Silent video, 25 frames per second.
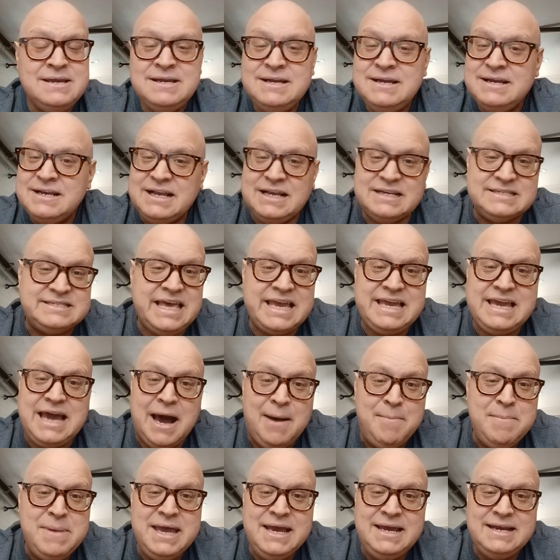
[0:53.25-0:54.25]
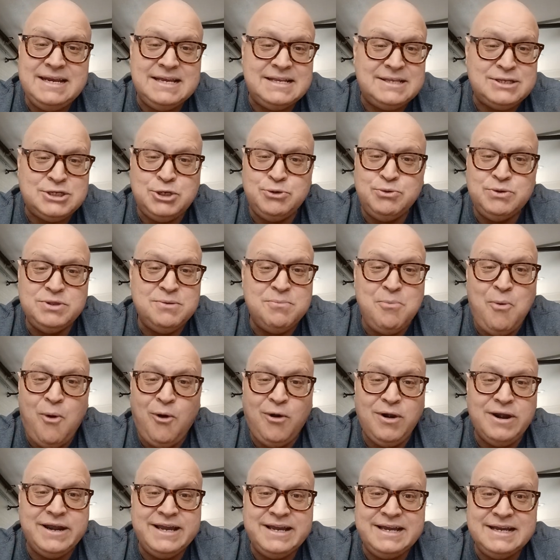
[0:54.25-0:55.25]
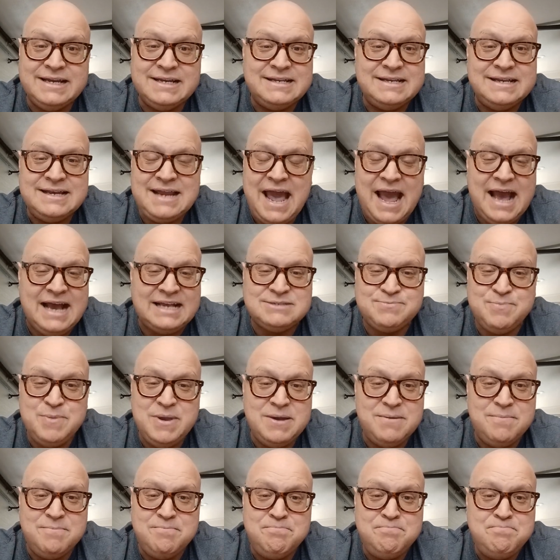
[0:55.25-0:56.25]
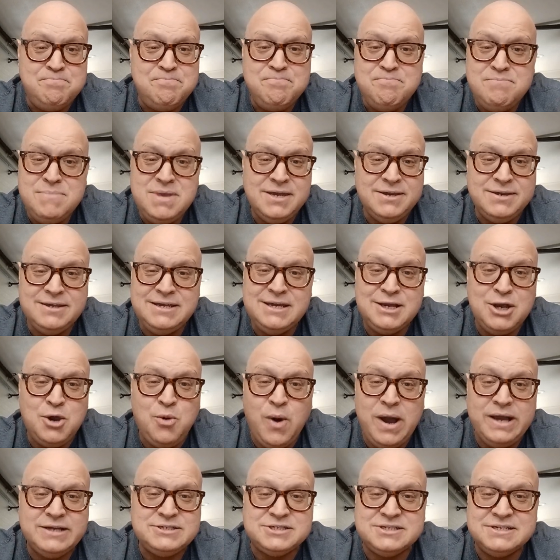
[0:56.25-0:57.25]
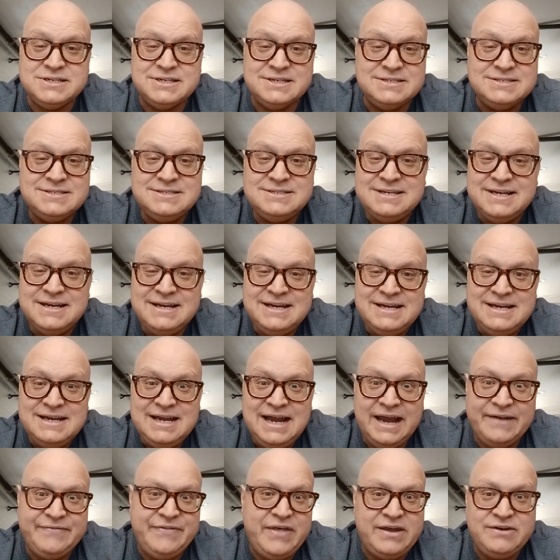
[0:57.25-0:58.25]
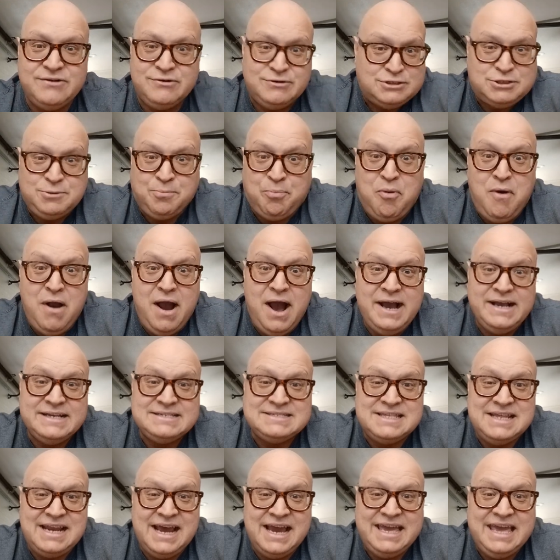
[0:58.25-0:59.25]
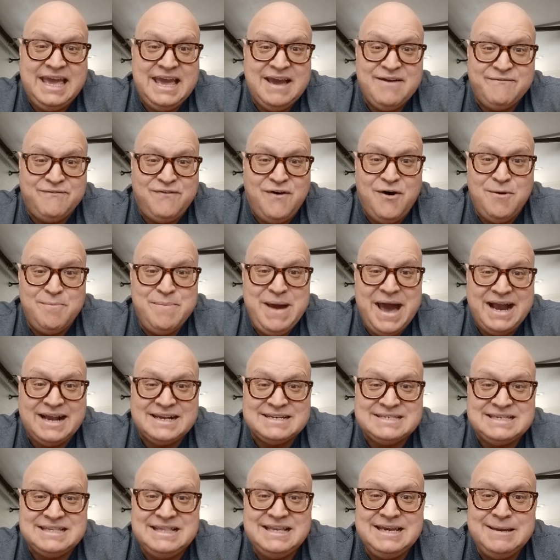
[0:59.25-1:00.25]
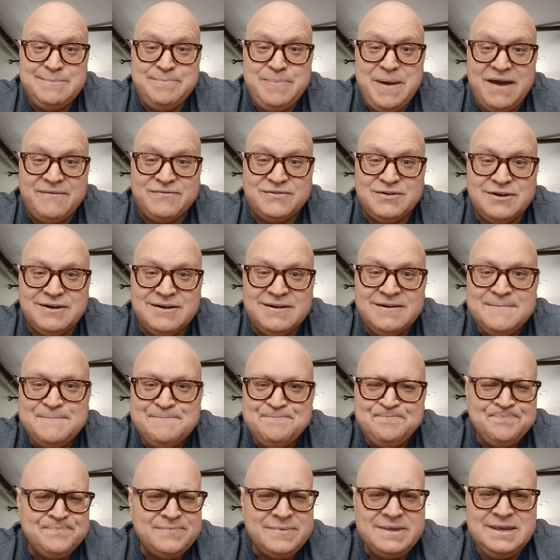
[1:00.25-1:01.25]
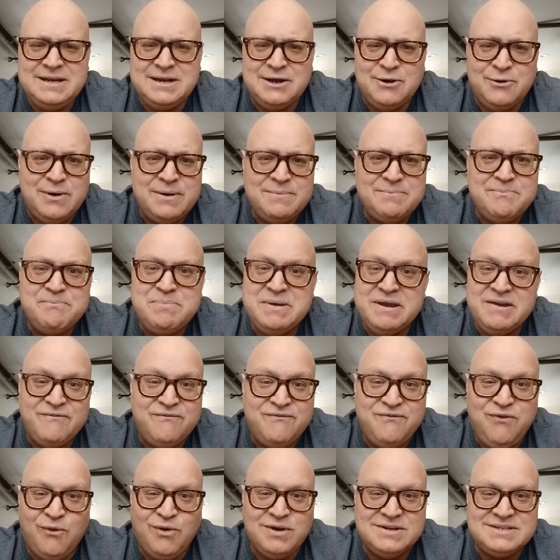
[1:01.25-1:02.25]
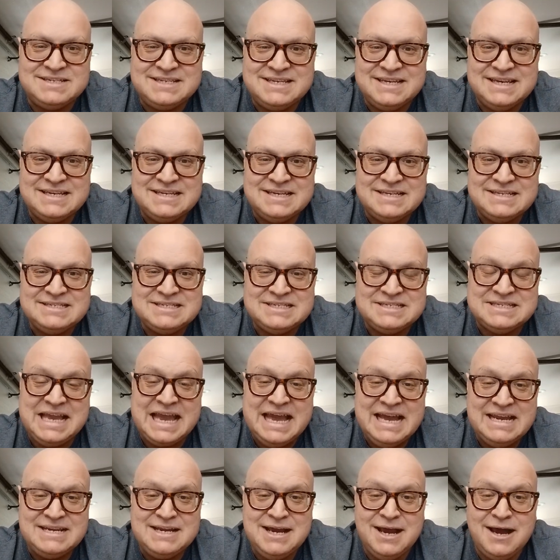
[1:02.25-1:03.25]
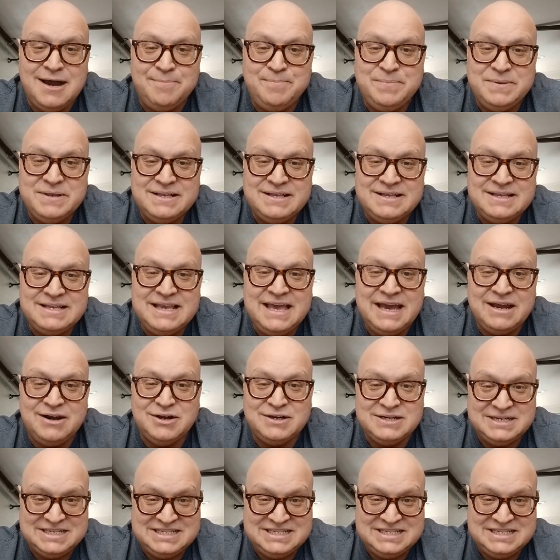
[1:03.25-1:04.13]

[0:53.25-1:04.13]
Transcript: because they come in at 2 a.m. and ask me a million questions. And then are surprised that I can't fall back asleep after, being forced to stand up and get on a